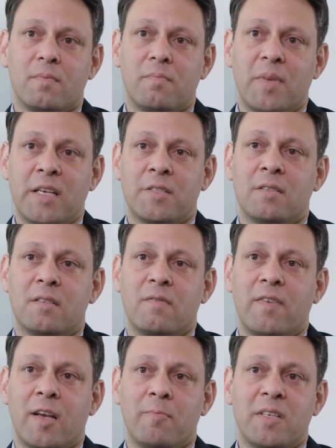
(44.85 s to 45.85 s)
patients and
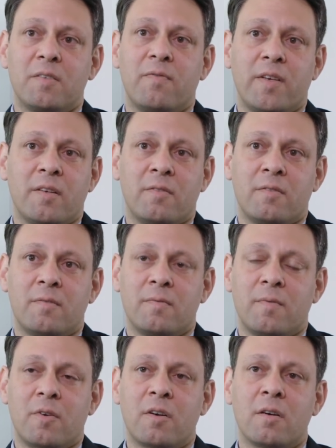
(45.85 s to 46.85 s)
families feel
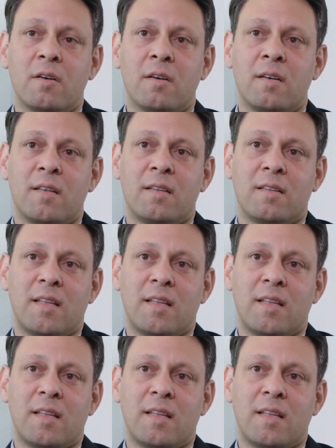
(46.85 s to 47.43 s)
heard and that